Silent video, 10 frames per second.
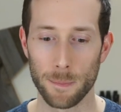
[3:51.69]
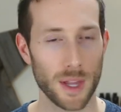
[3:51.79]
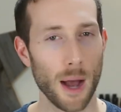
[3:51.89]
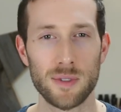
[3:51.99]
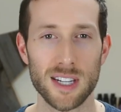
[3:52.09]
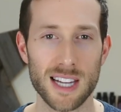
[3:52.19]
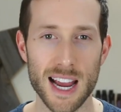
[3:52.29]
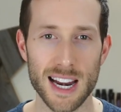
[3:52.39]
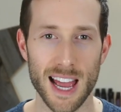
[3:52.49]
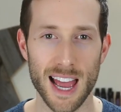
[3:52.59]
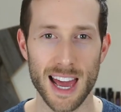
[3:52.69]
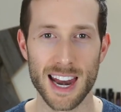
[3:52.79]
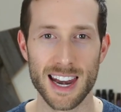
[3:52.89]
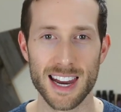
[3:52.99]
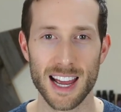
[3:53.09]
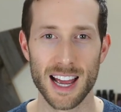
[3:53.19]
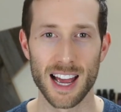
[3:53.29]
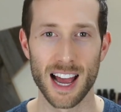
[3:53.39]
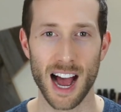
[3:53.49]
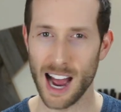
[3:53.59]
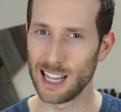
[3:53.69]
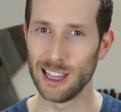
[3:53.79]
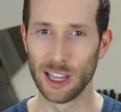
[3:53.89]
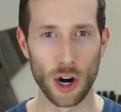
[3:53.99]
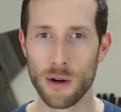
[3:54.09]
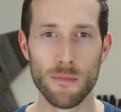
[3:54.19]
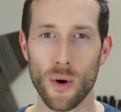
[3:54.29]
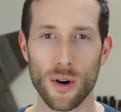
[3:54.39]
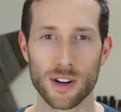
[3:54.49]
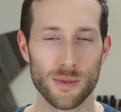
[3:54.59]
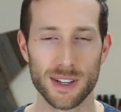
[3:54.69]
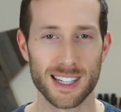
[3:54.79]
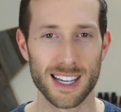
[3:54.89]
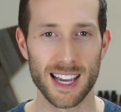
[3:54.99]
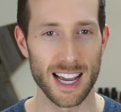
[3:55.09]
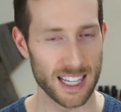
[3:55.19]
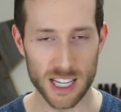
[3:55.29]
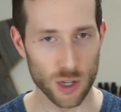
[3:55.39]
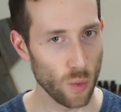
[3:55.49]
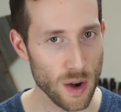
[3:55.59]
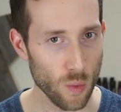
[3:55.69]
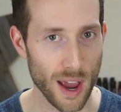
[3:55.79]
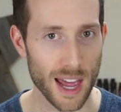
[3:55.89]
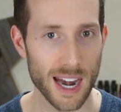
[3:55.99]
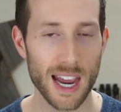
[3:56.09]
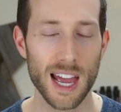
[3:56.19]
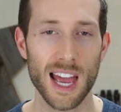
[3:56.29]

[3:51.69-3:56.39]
up to date, and I learn more. So it's a win-win.